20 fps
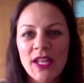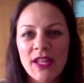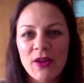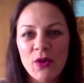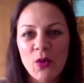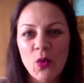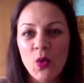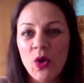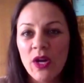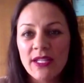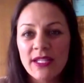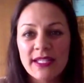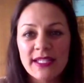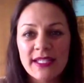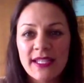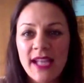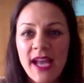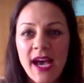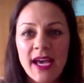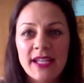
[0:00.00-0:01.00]
or it's
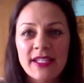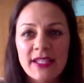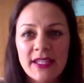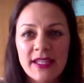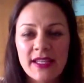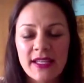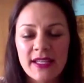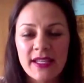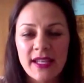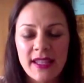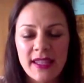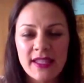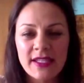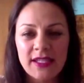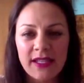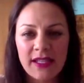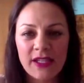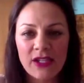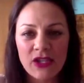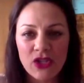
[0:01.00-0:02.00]
not to
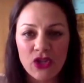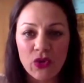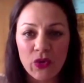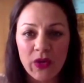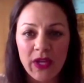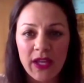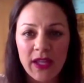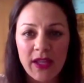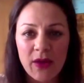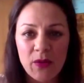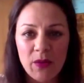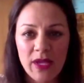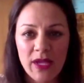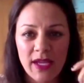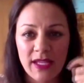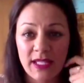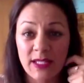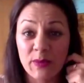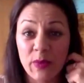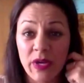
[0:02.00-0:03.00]
the degree that we
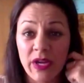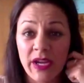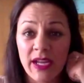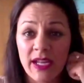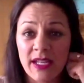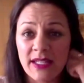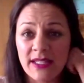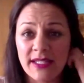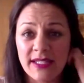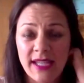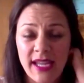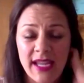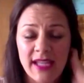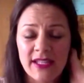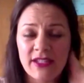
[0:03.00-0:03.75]
experienced it.